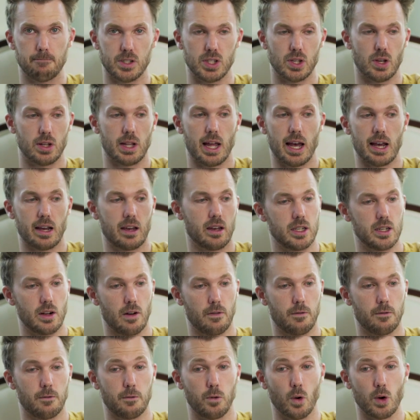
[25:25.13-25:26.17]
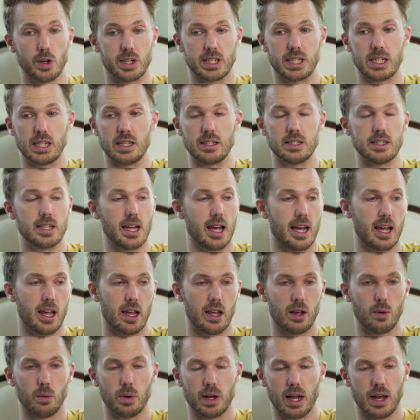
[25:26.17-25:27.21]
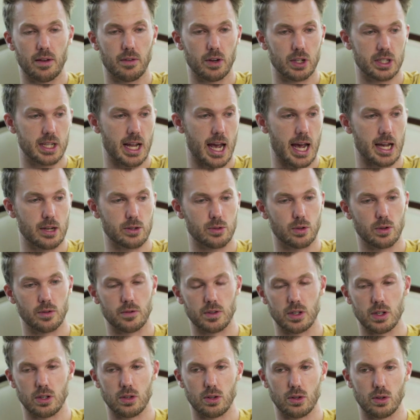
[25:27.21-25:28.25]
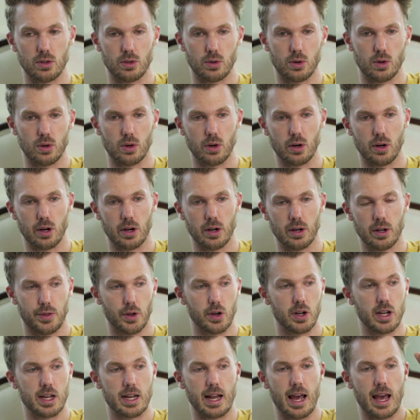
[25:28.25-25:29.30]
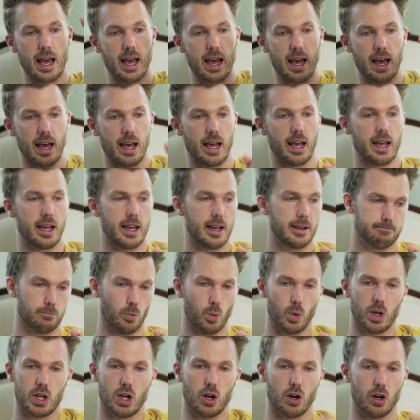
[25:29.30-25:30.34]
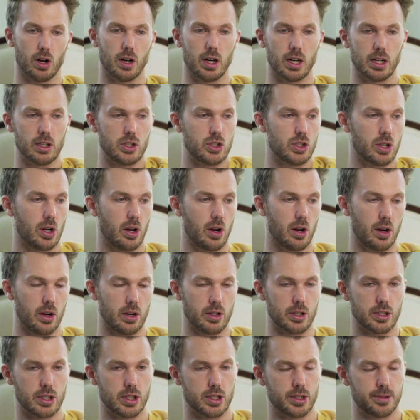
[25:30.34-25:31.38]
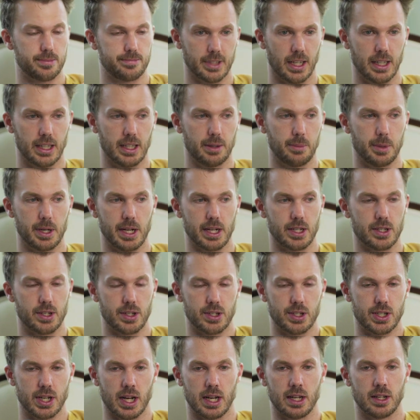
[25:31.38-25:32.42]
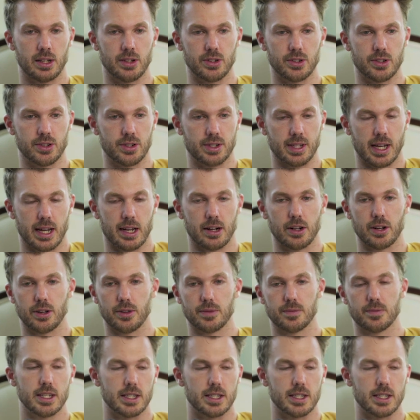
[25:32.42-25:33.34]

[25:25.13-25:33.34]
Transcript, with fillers: So, like, you know, 14 day whatever tax review or 30 day recurring charge elimination challenge or I don't know,